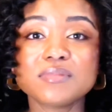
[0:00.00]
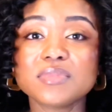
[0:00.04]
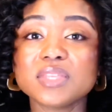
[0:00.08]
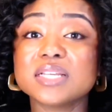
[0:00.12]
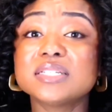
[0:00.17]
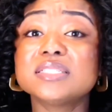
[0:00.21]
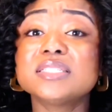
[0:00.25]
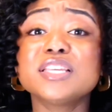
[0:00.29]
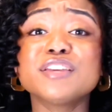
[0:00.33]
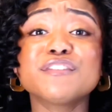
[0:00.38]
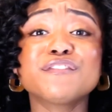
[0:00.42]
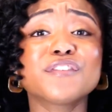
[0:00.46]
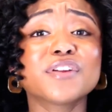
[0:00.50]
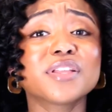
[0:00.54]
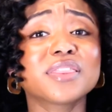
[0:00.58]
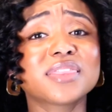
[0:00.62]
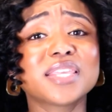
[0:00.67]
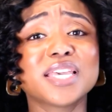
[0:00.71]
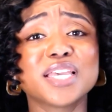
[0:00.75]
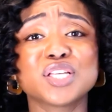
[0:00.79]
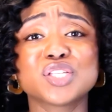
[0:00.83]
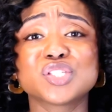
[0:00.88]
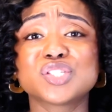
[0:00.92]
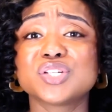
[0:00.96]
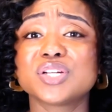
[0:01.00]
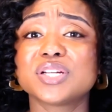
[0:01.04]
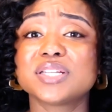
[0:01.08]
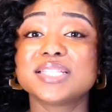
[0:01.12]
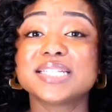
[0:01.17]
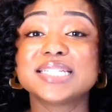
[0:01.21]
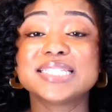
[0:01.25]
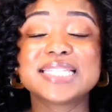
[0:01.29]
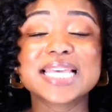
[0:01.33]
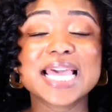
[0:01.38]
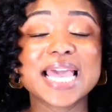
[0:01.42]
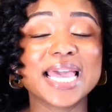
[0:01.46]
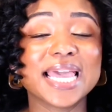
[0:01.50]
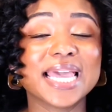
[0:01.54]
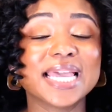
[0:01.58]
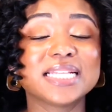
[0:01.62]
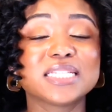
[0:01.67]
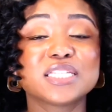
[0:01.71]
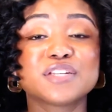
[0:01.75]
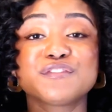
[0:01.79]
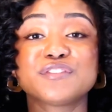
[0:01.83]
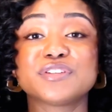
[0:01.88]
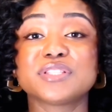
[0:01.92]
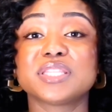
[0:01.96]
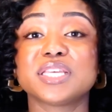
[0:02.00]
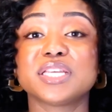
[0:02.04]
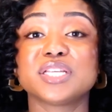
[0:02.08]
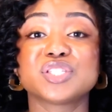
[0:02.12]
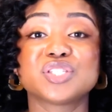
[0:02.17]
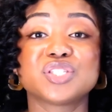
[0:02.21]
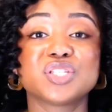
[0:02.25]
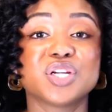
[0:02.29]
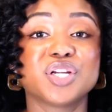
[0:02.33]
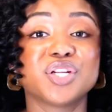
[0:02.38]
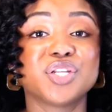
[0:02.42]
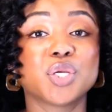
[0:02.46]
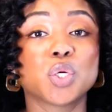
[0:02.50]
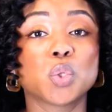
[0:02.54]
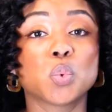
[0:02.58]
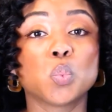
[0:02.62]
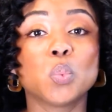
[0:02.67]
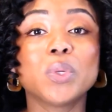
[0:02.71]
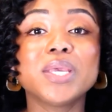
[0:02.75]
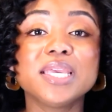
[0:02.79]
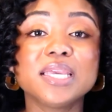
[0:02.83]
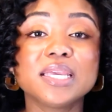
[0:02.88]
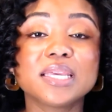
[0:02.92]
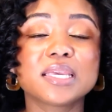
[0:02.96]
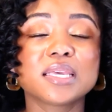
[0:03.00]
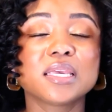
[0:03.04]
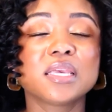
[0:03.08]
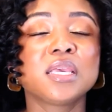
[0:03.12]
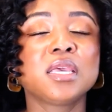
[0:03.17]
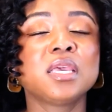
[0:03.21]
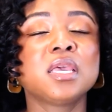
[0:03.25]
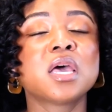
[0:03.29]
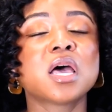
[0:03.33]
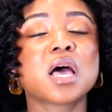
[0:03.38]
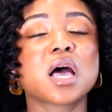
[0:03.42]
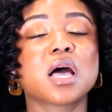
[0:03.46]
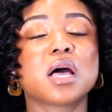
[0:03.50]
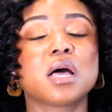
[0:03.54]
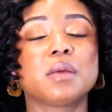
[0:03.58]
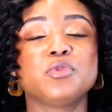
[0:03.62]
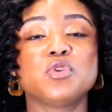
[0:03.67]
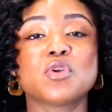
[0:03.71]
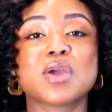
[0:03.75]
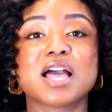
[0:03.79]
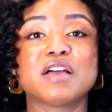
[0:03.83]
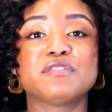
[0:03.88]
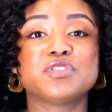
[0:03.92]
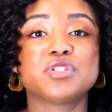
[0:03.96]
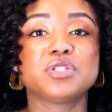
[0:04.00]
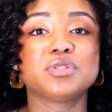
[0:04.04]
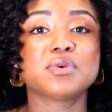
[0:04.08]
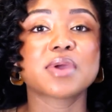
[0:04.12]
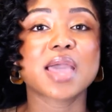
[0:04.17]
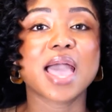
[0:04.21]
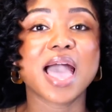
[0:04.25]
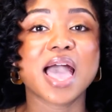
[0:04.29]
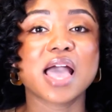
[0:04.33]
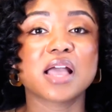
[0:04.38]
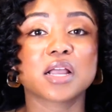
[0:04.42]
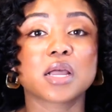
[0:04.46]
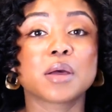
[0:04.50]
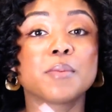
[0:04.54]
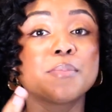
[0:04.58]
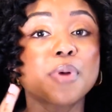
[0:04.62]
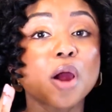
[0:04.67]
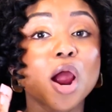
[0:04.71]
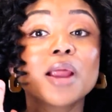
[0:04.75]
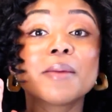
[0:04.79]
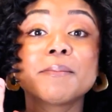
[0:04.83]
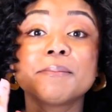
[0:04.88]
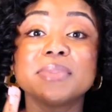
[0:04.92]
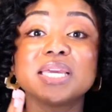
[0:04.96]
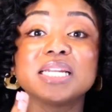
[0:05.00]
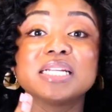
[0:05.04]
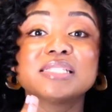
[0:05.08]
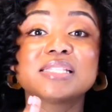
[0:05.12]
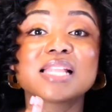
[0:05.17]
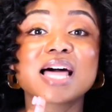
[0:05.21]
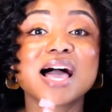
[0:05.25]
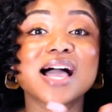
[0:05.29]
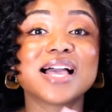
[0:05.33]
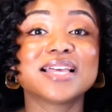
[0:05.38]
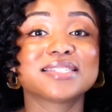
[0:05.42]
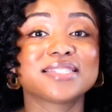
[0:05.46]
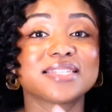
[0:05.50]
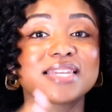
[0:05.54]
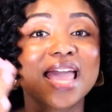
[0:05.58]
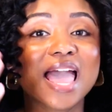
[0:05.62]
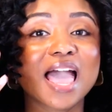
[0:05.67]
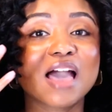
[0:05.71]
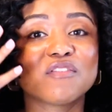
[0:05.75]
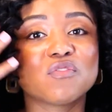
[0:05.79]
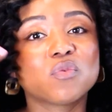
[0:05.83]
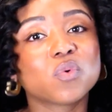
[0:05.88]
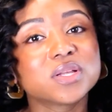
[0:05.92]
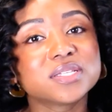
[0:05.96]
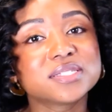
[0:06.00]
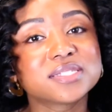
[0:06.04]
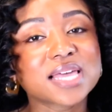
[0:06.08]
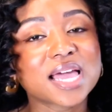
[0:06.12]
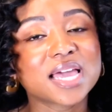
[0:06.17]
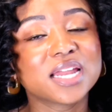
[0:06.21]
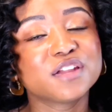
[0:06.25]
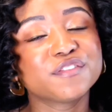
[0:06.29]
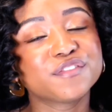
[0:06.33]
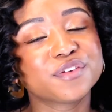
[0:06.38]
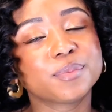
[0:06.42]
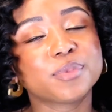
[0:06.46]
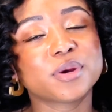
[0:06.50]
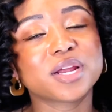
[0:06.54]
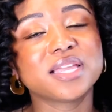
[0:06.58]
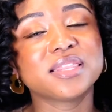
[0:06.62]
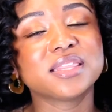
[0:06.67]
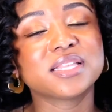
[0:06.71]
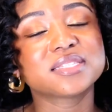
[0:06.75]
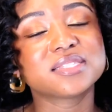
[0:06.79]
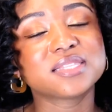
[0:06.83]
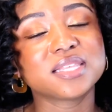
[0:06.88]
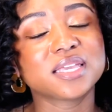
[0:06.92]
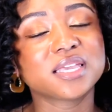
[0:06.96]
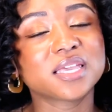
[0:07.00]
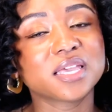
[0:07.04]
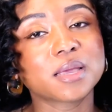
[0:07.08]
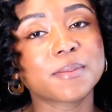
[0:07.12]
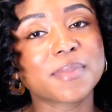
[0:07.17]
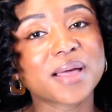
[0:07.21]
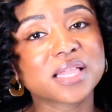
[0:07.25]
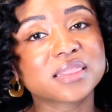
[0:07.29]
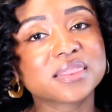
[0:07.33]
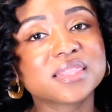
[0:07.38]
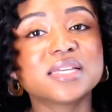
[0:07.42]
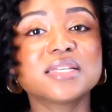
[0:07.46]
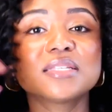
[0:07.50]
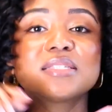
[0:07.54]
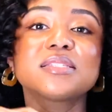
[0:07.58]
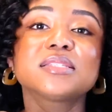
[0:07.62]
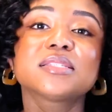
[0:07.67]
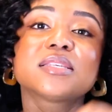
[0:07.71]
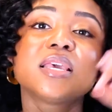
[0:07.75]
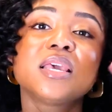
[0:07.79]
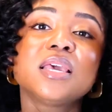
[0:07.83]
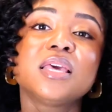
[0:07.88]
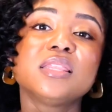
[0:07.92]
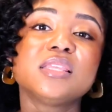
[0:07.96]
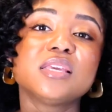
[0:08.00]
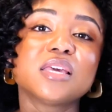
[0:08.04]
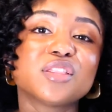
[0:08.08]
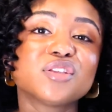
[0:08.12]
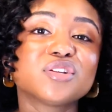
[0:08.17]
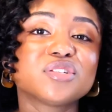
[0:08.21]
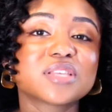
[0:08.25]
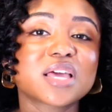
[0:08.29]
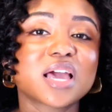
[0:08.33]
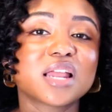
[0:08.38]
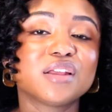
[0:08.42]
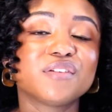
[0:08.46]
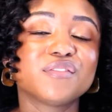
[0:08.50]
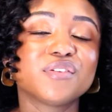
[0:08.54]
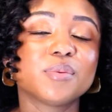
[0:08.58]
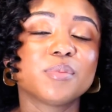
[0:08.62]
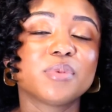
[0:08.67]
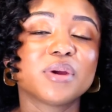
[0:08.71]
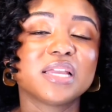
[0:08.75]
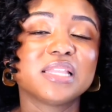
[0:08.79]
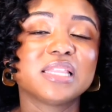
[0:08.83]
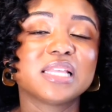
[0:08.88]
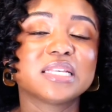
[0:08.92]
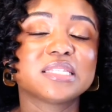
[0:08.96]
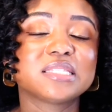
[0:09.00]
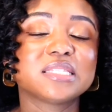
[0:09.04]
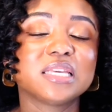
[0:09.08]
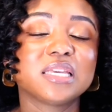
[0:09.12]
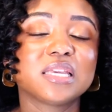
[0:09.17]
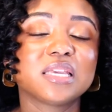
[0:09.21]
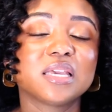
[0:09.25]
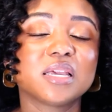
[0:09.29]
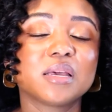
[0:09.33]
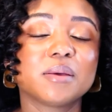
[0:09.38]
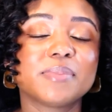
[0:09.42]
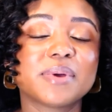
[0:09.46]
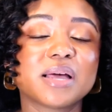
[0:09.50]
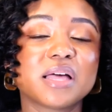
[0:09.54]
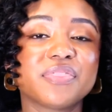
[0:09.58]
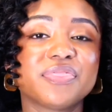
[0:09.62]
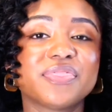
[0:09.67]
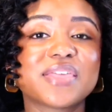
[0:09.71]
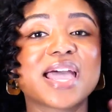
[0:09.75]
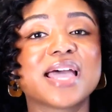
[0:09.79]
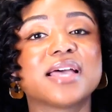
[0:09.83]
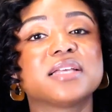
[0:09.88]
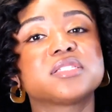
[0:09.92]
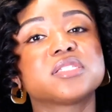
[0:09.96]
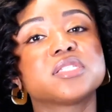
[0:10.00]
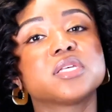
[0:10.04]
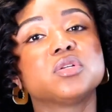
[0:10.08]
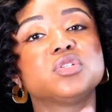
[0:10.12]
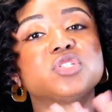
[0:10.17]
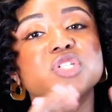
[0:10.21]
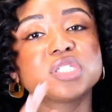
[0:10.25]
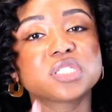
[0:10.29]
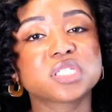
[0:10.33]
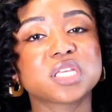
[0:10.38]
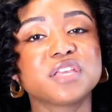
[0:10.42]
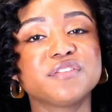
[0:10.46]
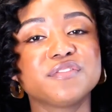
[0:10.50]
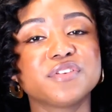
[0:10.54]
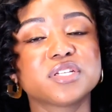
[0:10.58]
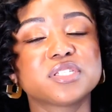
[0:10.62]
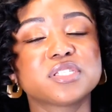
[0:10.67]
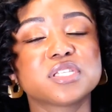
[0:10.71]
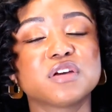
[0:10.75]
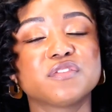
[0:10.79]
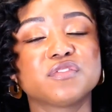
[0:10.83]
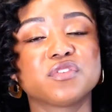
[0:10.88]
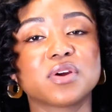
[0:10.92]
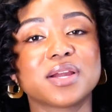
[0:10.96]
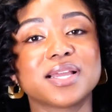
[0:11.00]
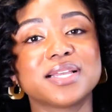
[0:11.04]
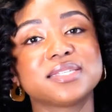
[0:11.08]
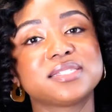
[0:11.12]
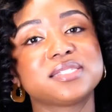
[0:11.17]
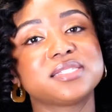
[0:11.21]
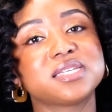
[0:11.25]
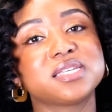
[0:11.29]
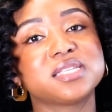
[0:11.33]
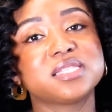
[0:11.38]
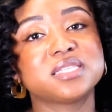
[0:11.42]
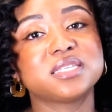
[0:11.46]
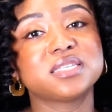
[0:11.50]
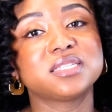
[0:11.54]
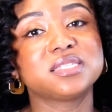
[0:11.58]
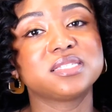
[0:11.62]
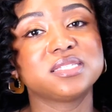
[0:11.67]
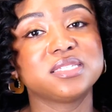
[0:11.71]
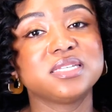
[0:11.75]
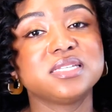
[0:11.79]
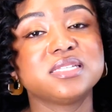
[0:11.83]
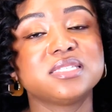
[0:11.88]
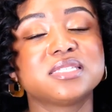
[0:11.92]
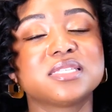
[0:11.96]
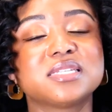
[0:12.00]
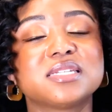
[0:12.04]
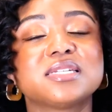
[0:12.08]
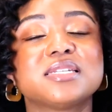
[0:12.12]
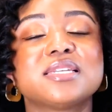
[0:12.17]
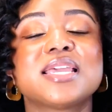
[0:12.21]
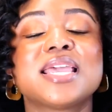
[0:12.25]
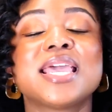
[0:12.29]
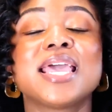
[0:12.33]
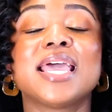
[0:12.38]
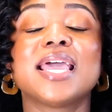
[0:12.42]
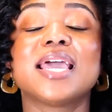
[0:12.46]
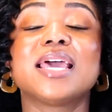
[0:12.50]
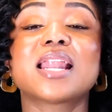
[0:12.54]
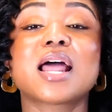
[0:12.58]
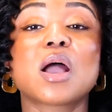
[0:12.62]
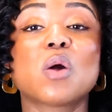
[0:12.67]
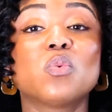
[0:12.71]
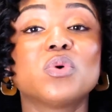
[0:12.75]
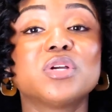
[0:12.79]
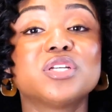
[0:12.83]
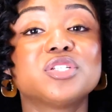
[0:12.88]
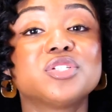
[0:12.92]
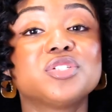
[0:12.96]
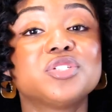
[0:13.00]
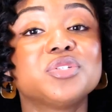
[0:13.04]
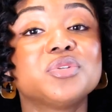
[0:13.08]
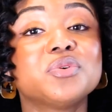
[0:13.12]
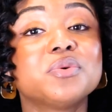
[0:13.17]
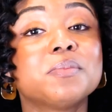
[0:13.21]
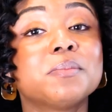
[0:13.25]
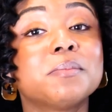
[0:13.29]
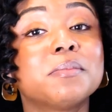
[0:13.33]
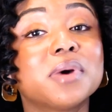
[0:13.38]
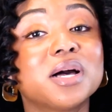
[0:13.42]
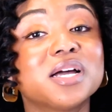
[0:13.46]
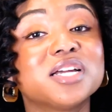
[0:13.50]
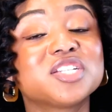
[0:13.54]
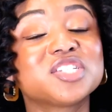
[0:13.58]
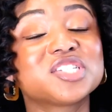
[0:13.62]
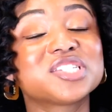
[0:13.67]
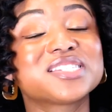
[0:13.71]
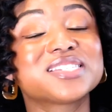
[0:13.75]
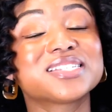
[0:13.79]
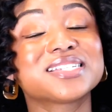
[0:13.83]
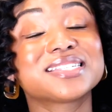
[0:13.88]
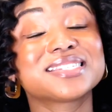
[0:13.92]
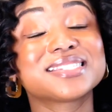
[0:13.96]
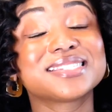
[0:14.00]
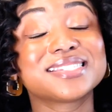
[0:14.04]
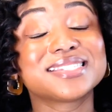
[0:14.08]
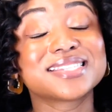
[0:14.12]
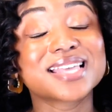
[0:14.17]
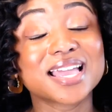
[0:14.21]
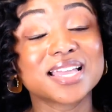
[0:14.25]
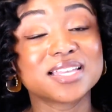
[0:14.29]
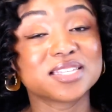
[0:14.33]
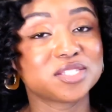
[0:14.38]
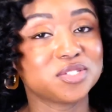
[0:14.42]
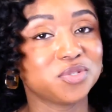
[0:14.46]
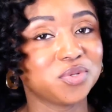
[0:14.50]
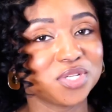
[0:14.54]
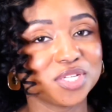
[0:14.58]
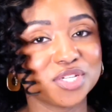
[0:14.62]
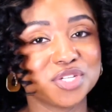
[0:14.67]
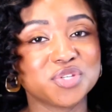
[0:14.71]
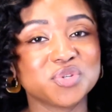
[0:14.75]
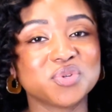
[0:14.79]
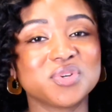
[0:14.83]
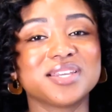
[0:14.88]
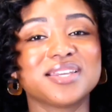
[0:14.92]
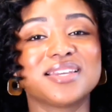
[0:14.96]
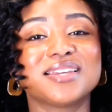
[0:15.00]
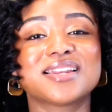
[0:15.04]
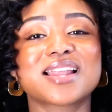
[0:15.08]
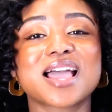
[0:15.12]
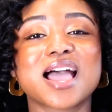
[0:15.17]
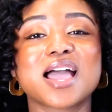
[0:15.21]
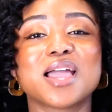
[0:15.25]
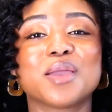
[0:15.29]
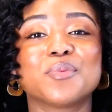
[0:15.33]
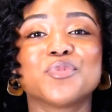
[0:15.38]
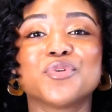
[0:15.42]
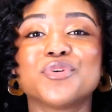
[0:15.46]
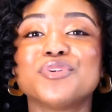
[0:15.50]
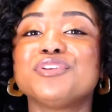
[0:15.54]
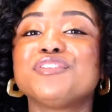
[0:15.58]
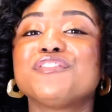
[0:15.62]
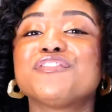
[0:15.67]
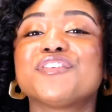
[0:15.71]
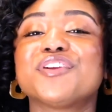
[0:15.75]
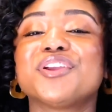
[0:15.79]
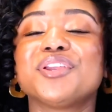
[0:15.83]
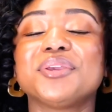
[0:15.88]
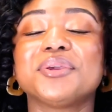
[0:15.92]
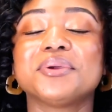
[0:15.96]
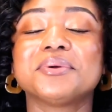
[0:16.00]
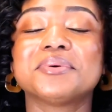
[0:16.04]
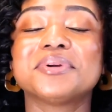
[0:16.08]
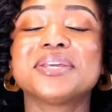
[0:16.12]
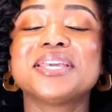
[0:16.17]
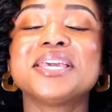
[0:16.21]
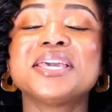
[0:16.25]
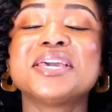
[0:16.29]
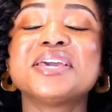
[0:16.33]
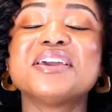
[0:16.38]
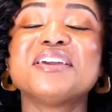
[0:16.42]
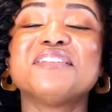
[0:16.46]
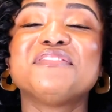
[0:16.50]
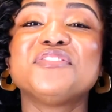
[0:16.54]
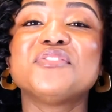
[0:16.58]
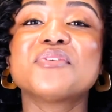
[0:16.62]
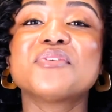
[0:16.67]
different things during the day, different things during your week. You have to compartmentalize and have one side of your brain that's thinking about this, the other side of your brain that's thinking about that. So just give yourself grace in this season, and I wish you much success. You can do it. I'm rooting for you. If you